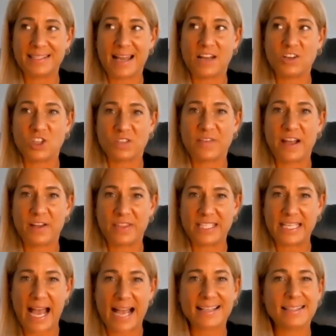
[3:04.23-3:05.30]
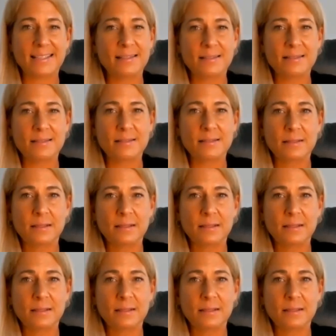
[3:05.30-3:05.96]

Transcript: not just file the taxes.